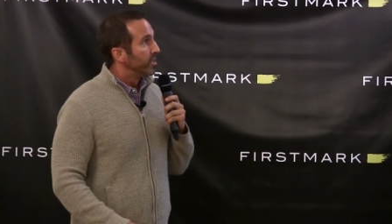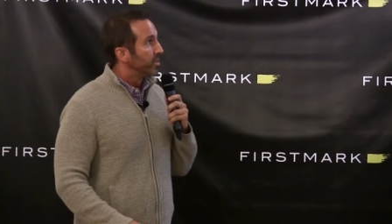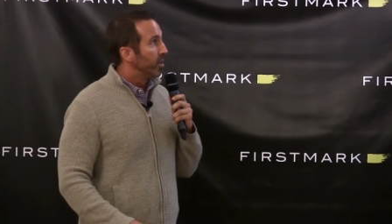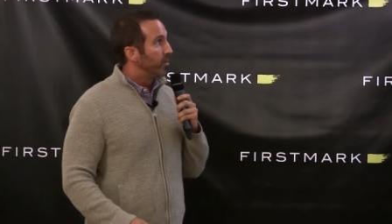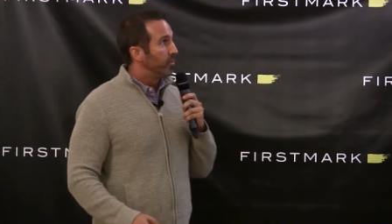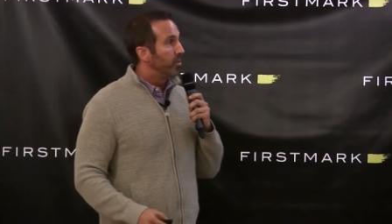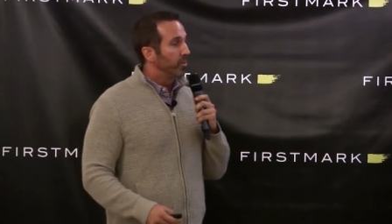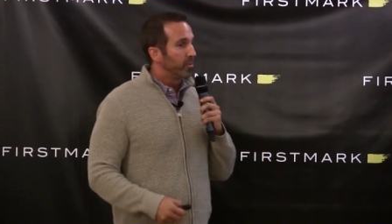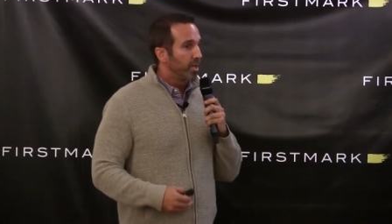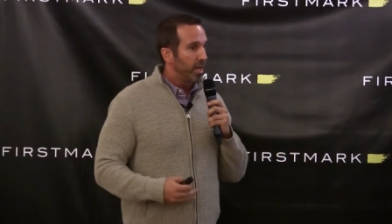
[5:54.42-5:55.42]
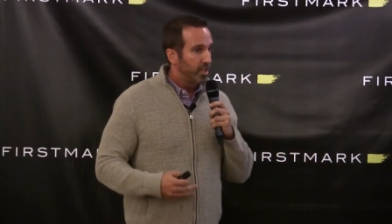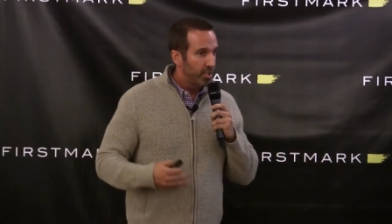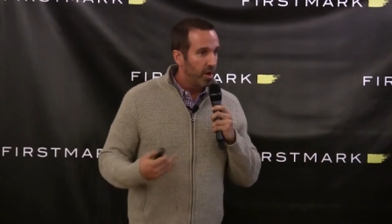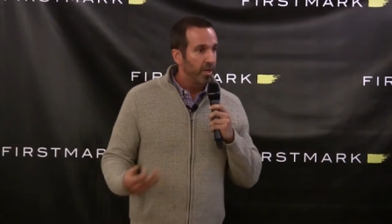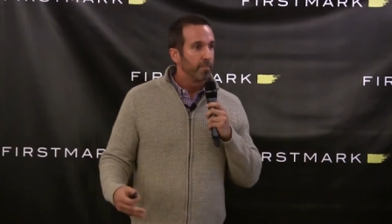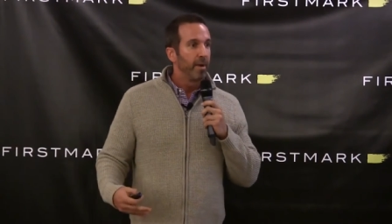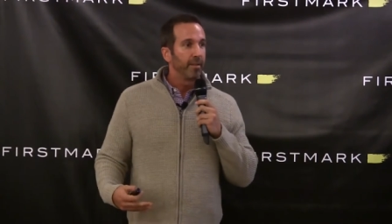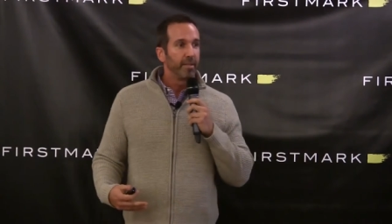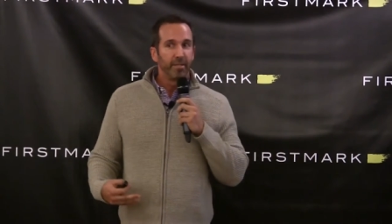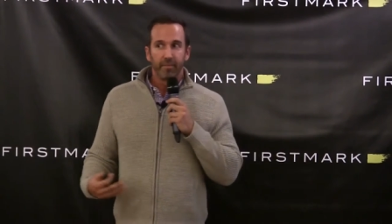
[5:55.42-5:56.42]
so we'll kind of talk
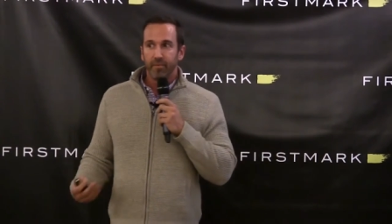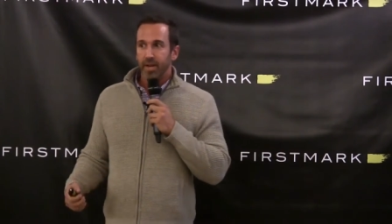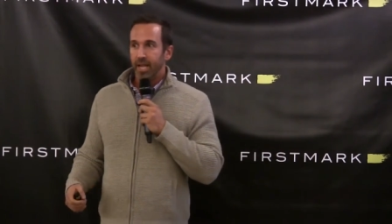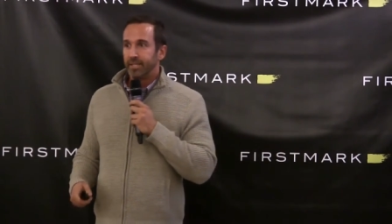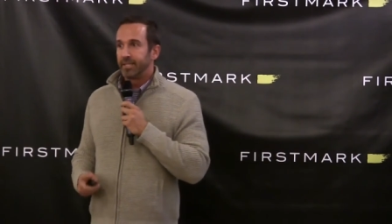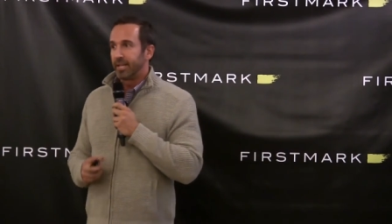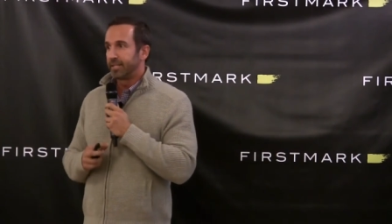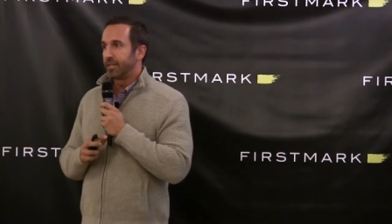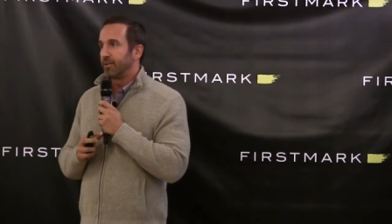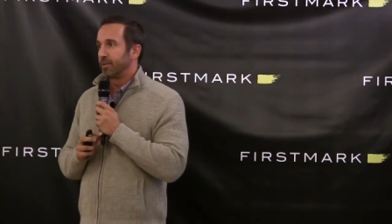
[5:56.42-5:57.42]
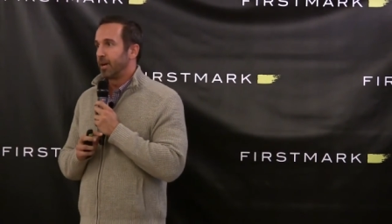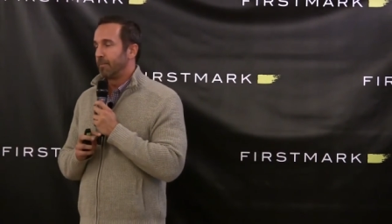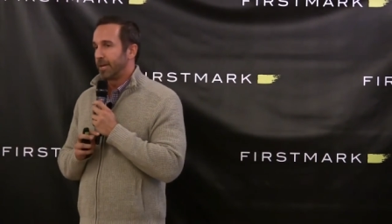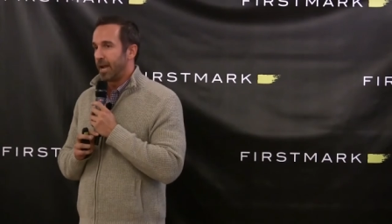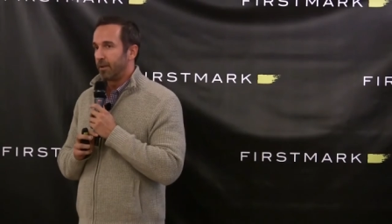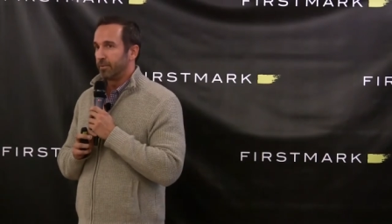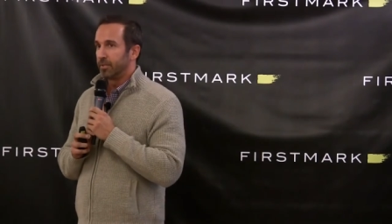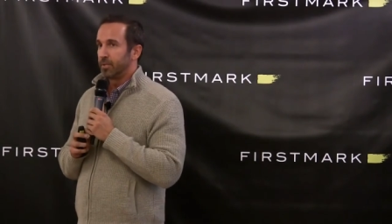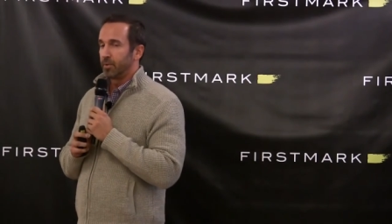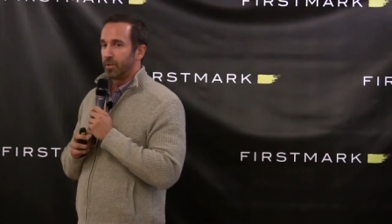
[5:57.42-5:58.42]
about the different headsets that are coming out
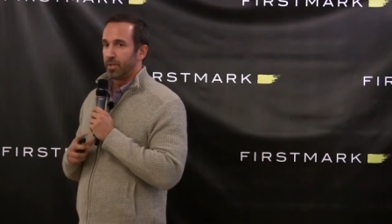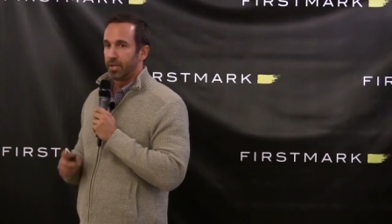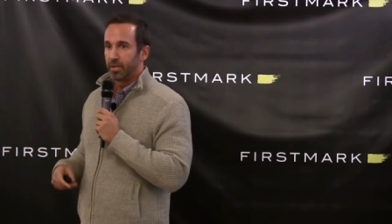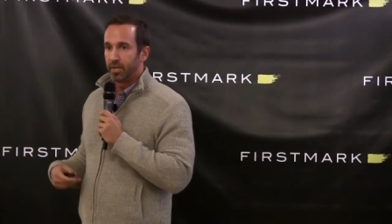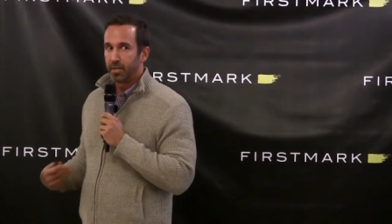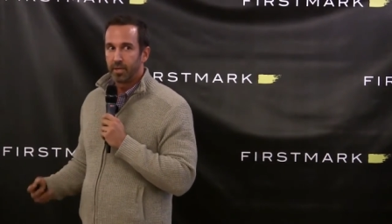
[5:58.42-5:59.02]
and sort of the,